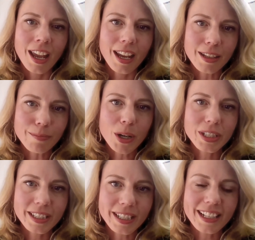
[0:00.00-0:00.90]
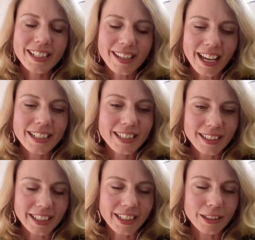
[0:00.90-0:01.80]
In most states, that is
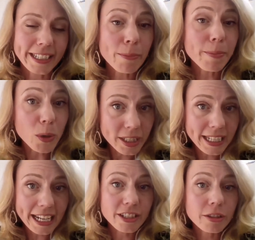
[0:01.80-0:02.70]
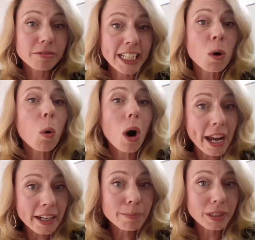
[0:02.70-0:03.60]
legal. Now, most states
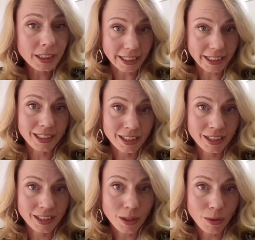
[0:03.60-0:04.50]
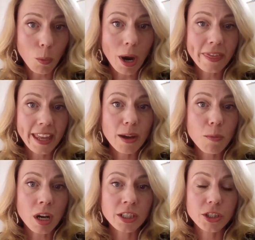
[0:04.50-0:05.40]
require police, when they
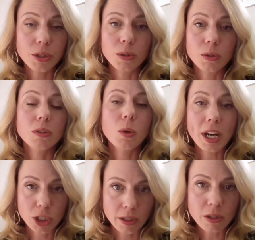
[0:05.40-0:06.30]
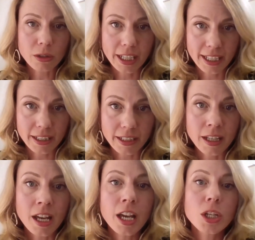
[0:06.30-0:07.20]
want to question your kid,
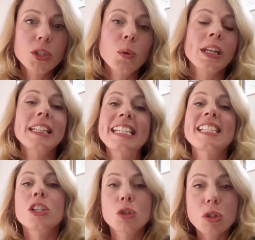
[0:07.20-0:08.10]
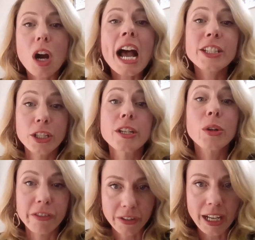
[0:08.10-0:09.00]
to at least try to
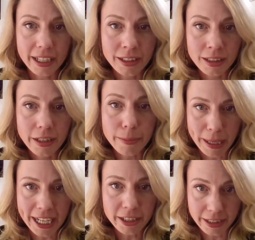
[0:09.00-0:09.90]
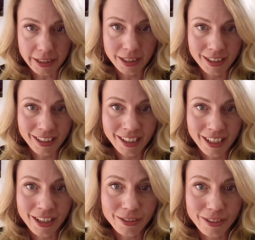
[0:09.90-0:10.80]
notify the parents,
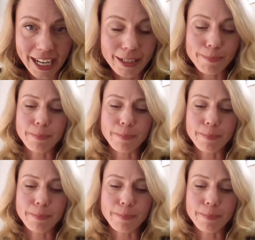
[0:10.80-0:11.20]
right?